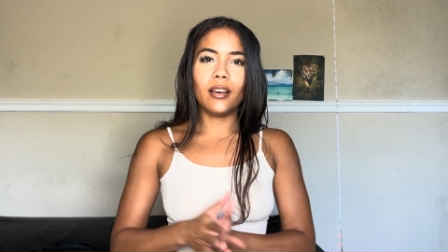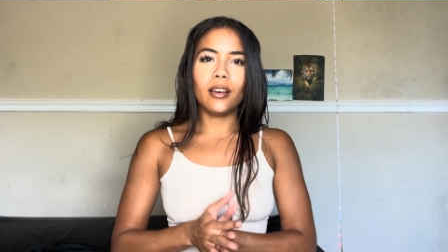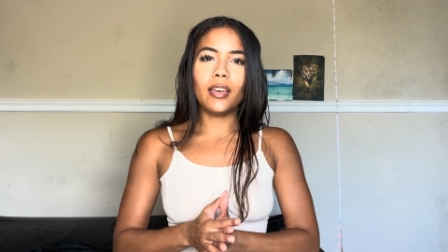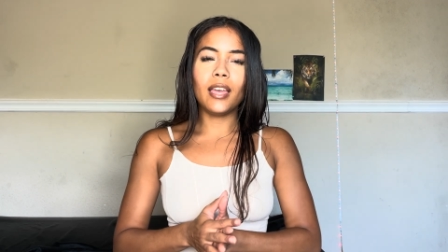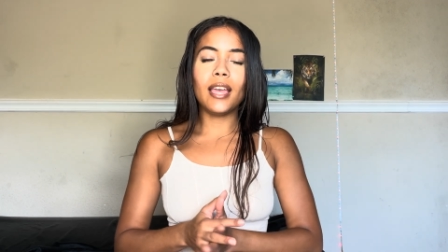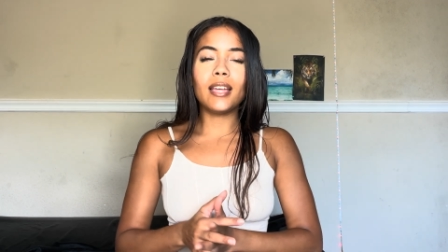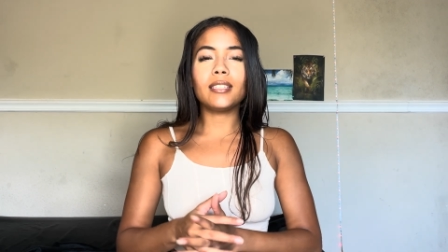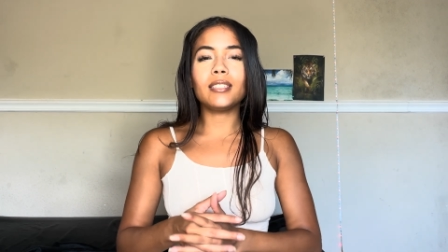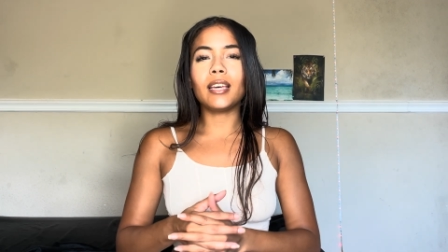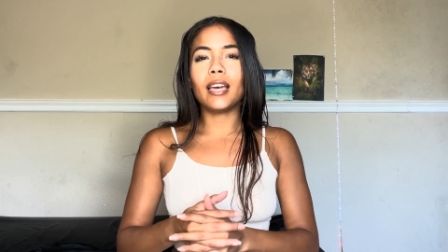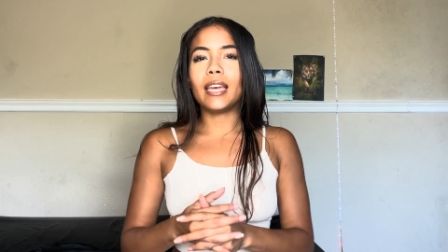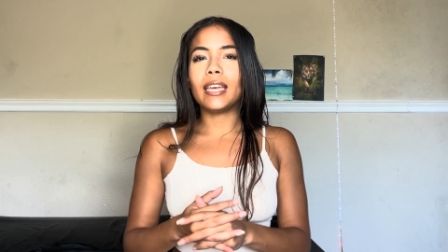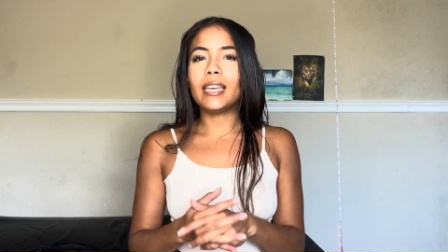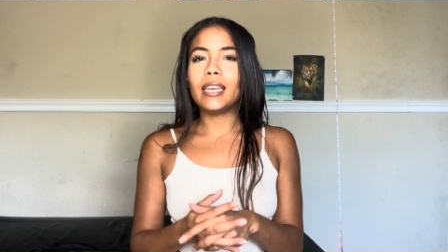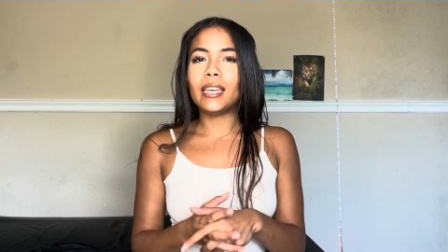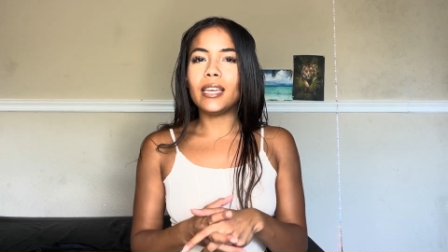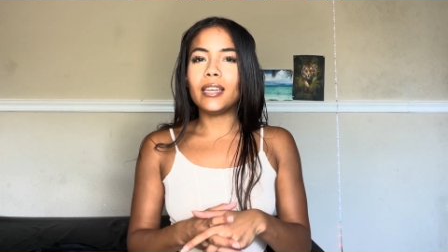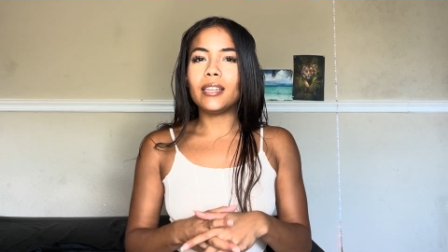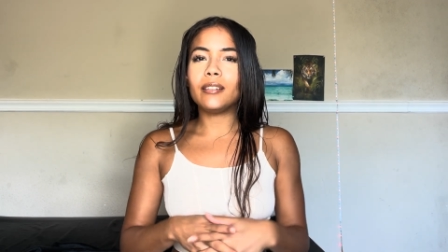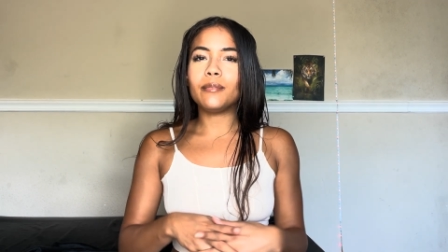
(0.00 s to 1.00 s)

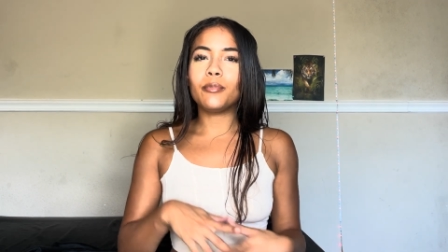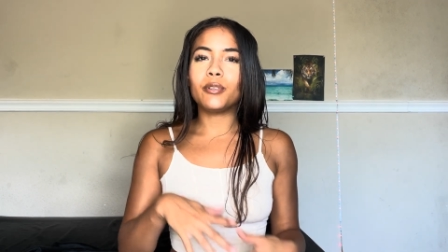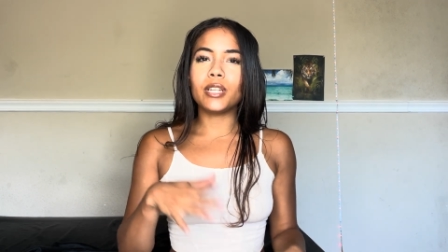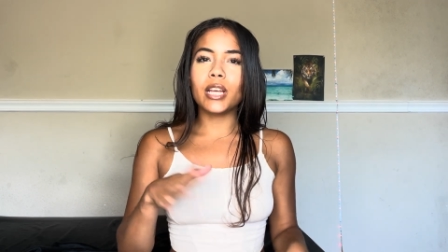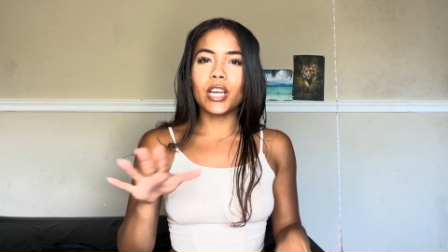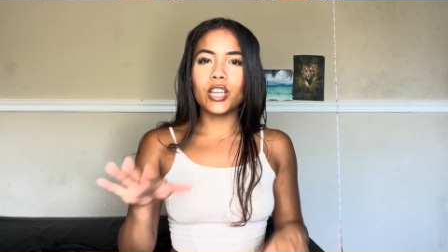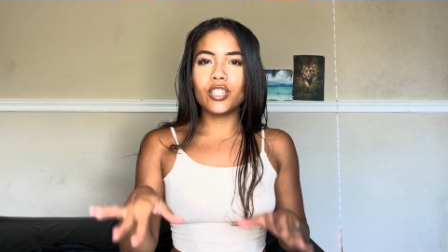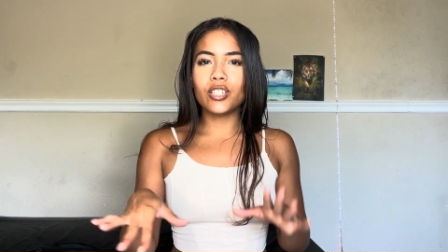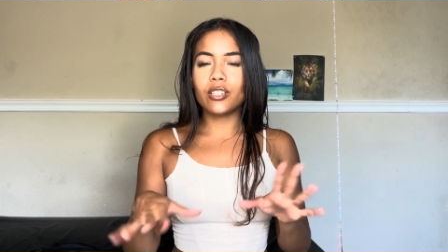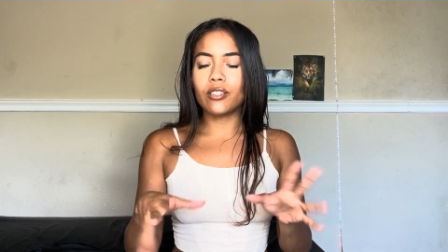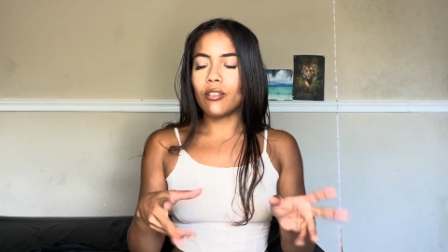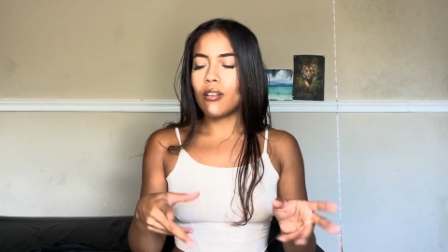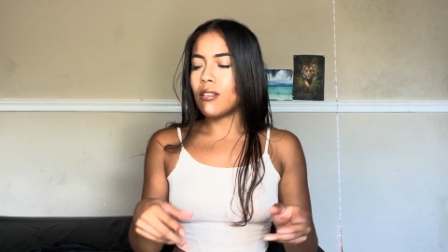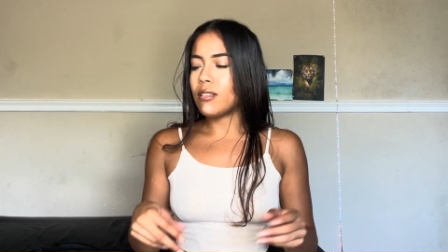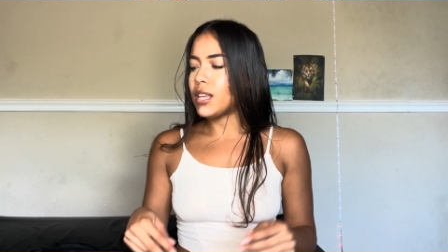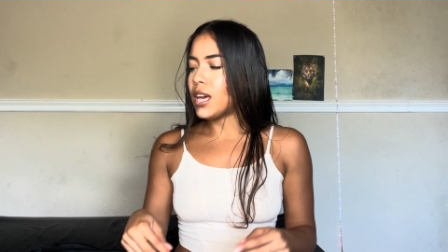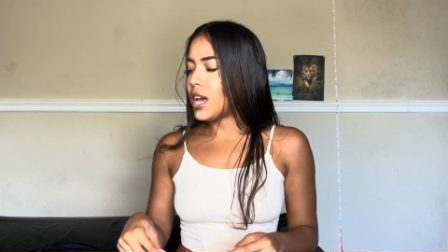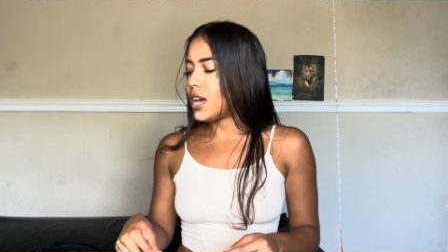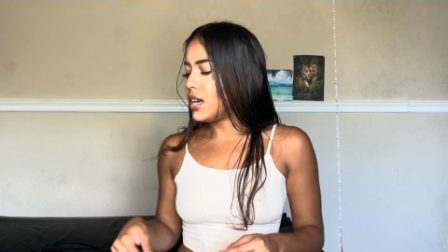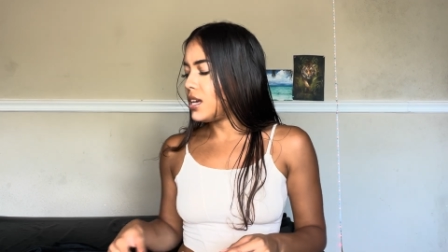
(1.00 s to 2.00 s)
anti-heat protection, all of
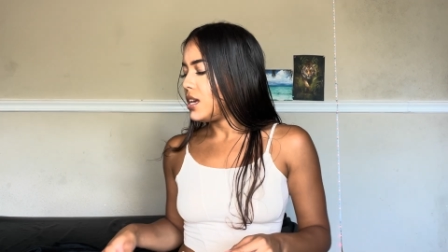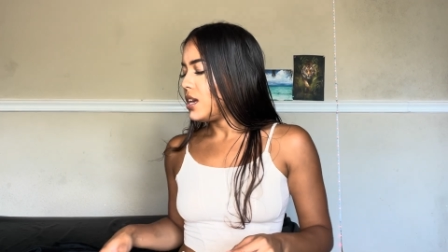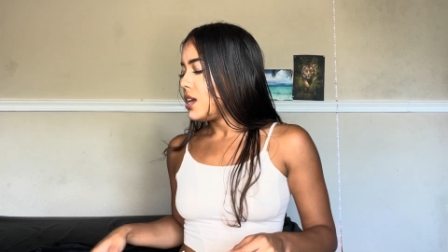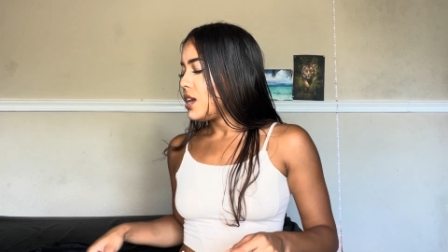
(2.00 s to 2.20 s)
that.